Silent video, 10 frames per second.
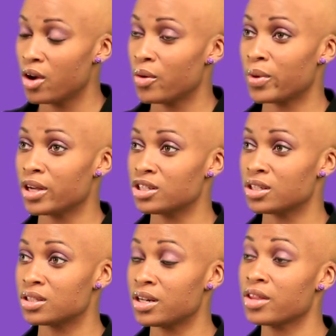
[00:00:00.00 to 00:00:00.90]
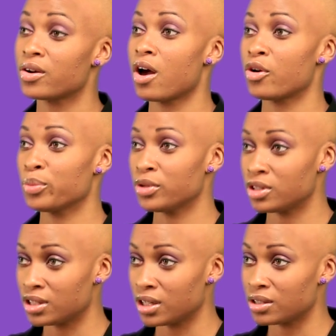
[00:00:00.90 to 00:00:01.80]
which is another autoimmune
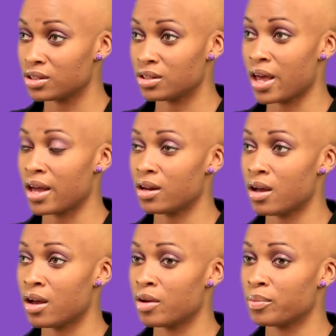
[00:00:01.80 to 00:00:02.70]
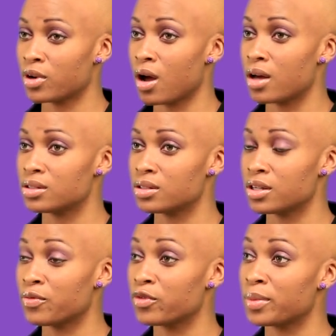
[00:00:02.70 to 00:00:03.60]
disease that um, causes
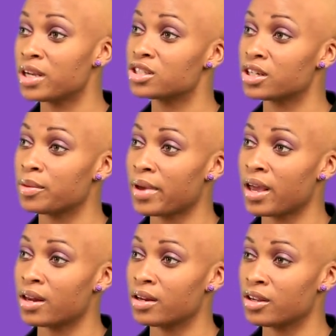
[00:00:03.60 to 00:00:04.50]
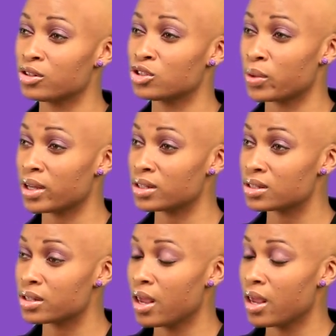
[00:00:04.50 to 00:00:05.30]
inflammation and pain in your joints